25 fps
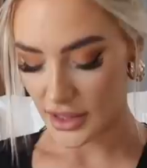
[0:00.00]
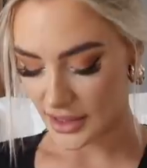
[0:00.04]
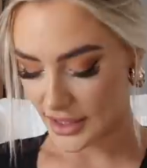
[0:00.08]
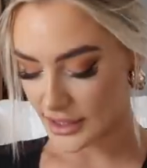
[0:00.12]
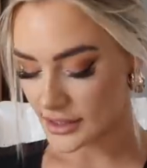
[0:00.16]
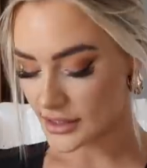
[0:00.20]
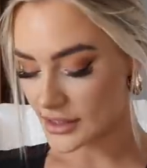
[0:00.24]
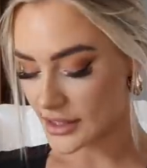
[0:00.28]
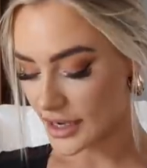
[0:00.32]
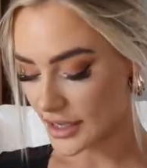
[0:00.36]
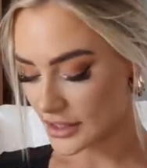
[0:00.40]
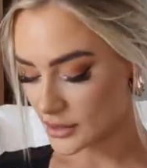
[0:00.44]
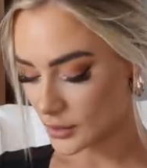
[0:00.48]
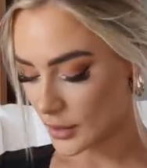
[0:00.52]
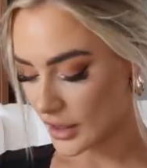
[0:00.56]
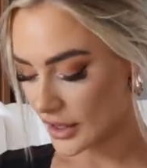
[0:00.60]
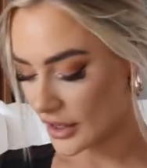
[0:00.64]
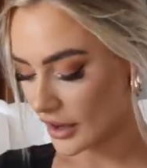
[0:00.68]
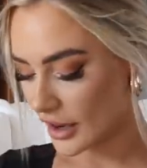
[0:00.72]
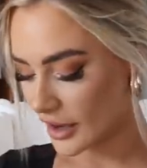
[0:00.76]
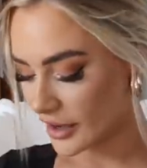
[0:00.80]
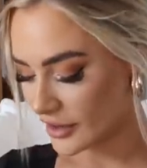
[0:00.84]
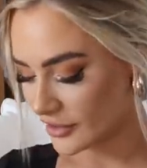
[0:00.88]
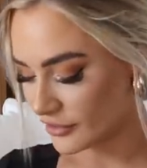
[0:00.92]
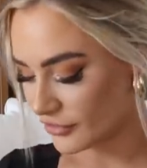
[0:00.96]
This next
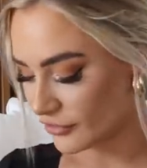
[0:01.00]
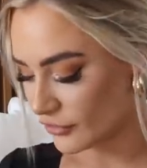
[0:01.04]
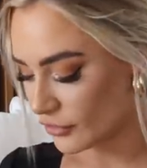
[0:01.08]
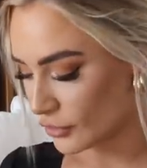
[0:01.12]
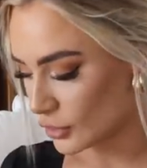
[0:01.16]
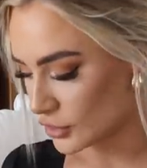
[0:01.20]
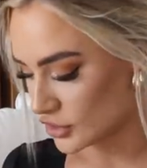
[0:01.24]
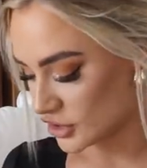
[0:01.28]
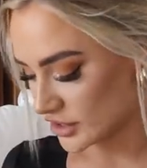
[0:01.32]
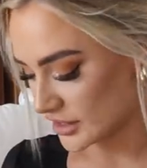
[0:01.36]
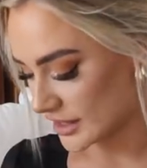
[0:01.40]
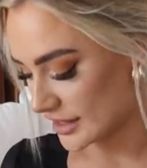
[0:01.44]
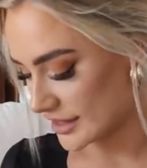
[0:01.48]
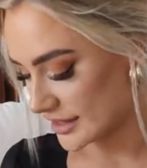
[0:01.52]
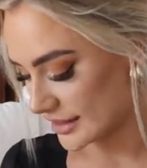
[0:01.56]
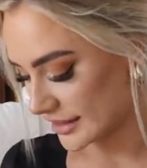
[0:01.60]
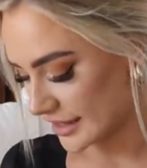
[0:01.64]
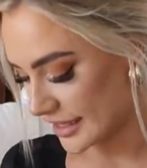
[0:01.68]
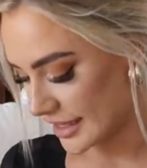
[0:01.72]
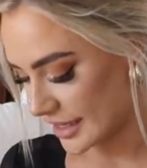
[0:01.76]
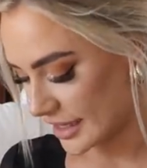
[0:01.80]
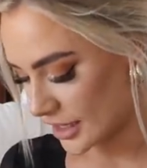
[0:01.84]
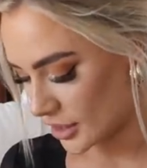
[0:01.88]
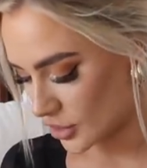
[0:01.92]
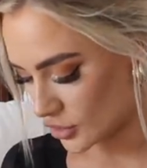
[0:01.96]
one I
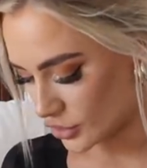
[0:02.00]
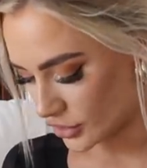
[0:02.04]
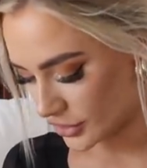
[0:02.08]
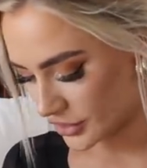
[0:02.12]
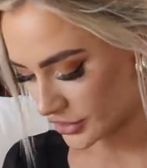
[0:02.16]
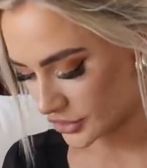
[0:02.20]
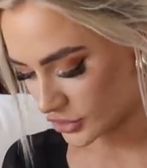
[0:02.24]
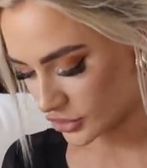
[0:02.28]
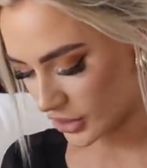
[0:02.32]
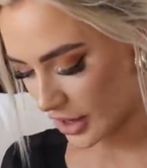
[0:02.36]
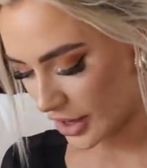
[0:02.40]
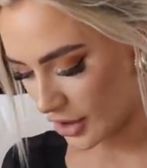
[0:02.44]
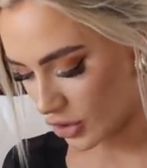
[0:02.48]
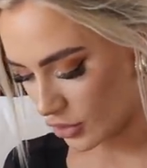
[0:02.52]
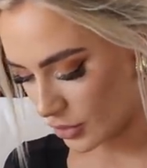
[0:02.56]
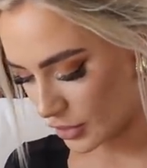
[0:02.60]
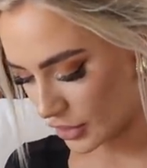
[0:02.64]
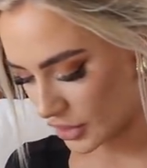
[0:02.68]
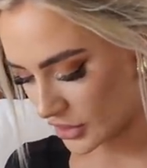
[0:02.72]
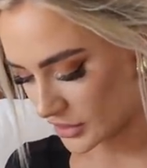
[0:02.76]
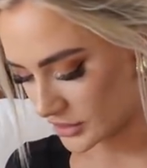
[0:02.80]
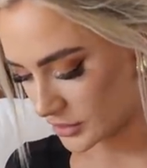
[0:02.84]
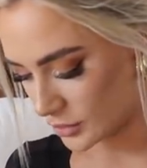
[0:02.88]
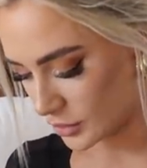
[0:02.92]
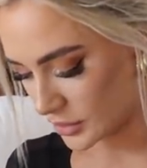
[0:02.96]
unfortunately couldn't try
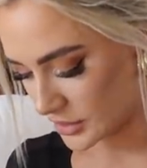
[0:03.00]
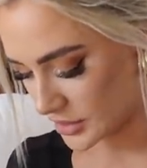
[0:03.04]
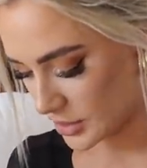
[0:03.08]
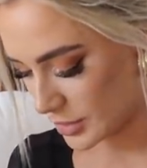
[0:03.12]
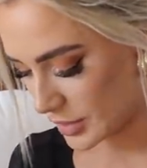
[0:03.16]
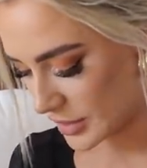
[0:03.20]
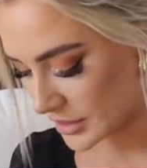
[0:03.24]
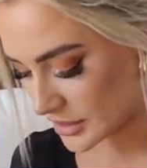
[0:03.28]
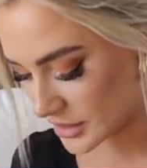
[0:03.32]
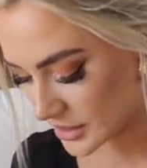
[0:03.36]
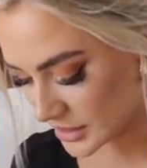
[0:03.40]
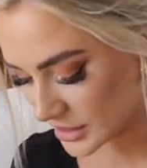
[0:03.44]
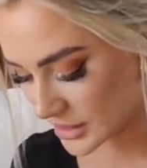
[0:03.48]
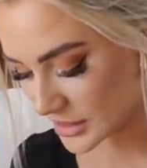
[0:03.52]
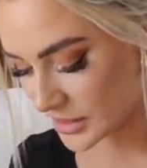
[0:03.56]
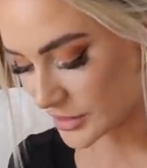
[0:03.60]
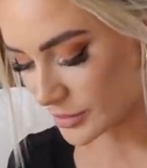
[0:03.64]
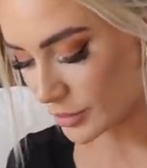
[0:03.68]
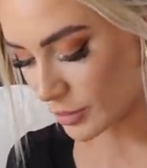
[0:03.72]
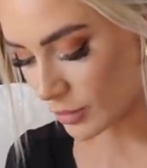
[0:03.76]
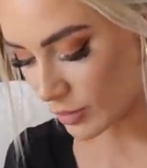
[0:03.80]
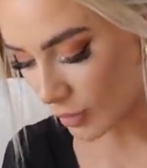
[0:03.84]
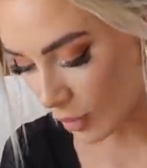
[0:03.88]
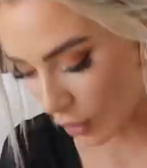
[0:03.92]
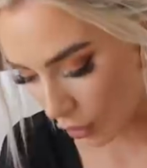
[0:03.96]
on because it was a bit
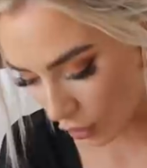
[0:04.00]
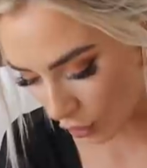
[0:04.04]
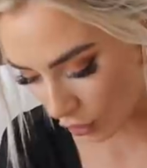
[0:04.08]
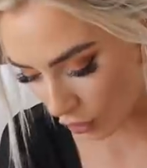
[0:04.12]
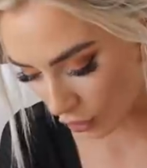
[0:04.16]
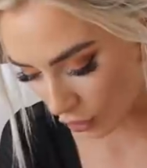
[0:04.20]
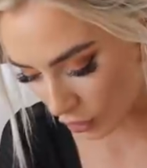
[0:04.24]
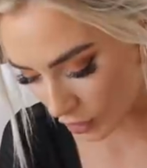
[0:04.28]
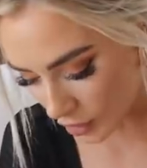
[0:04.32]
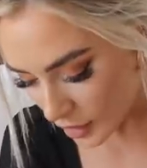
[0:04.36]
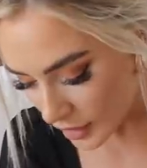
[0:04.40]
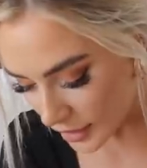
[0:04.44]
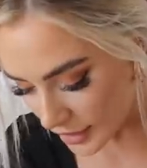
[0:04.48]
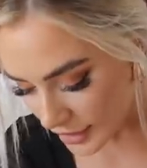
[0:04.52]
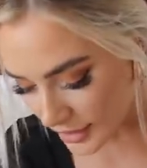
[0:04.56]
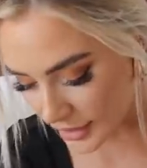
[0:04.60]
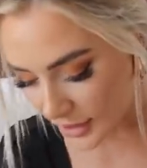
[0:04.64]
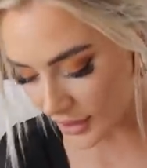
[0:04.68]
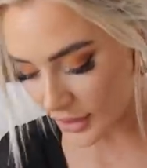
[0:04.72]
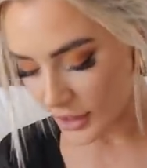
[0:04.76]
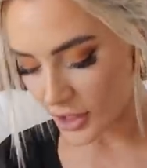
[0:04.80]
small.